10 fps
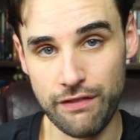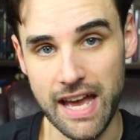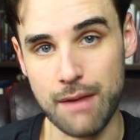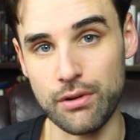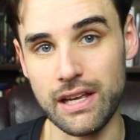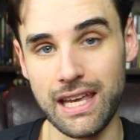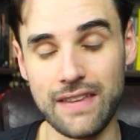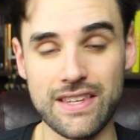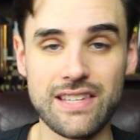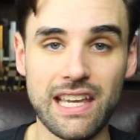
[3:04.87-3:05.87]
Fabric,
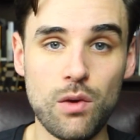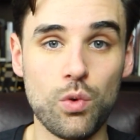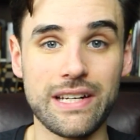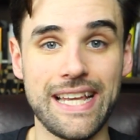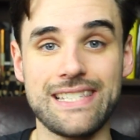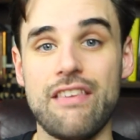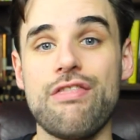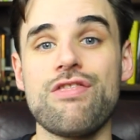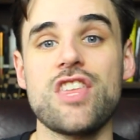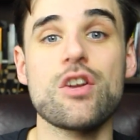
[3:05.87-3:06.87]
and the second one is
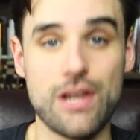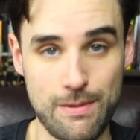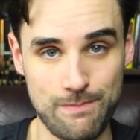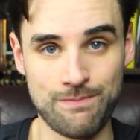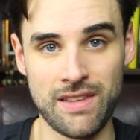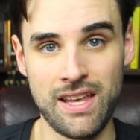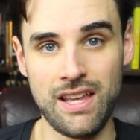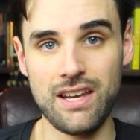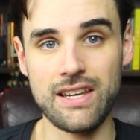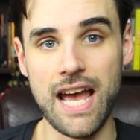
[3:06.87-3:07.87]
Ethereum.
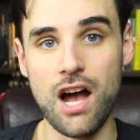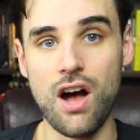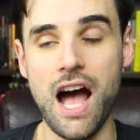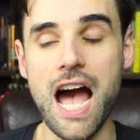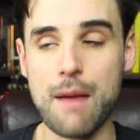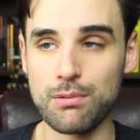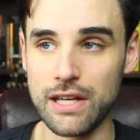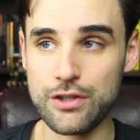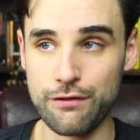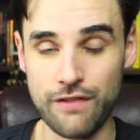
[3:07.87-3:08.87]
Now,
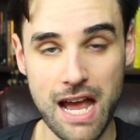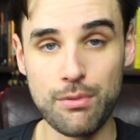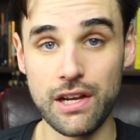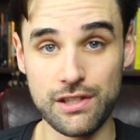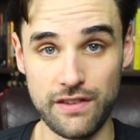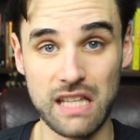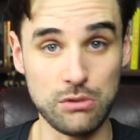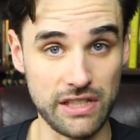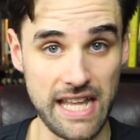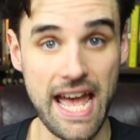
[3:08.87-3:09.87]
Hyperledger Fabric is
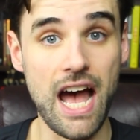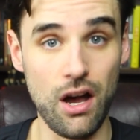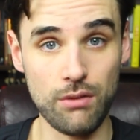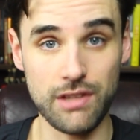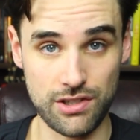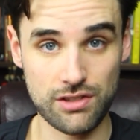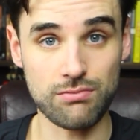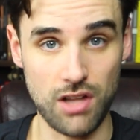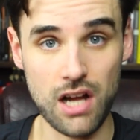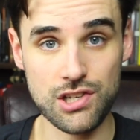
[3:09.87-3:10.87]
available now. They
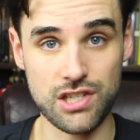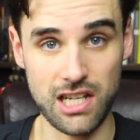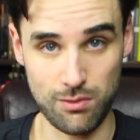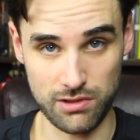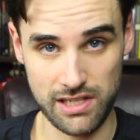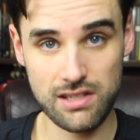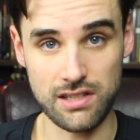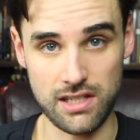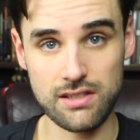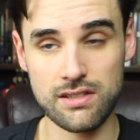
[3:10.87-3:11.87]
just launched it and
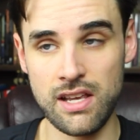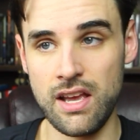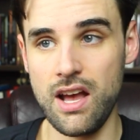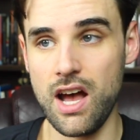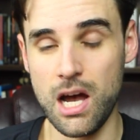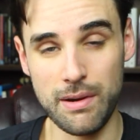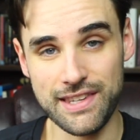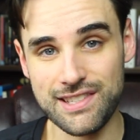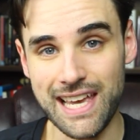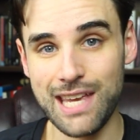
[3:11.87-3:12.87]
released this. Um, and
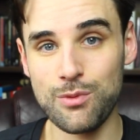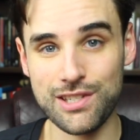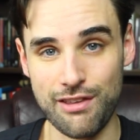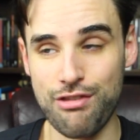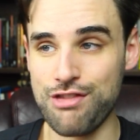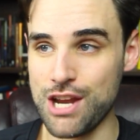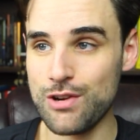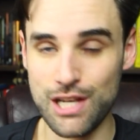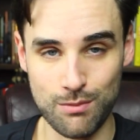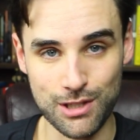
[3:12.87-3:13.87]
the second one is
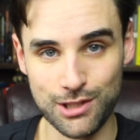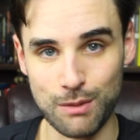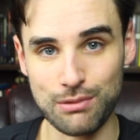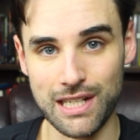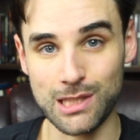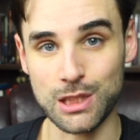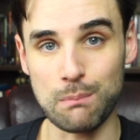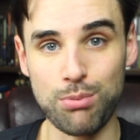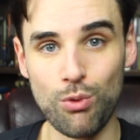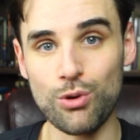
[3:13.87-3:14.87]
Ethereum, which they're planning to
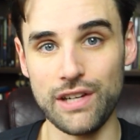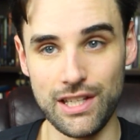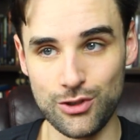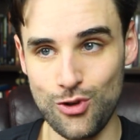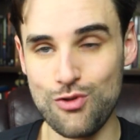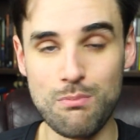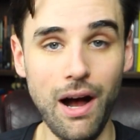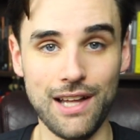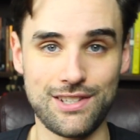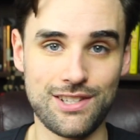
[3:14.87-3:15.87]
support in two
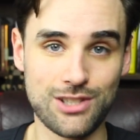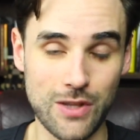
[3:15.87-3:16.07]
months.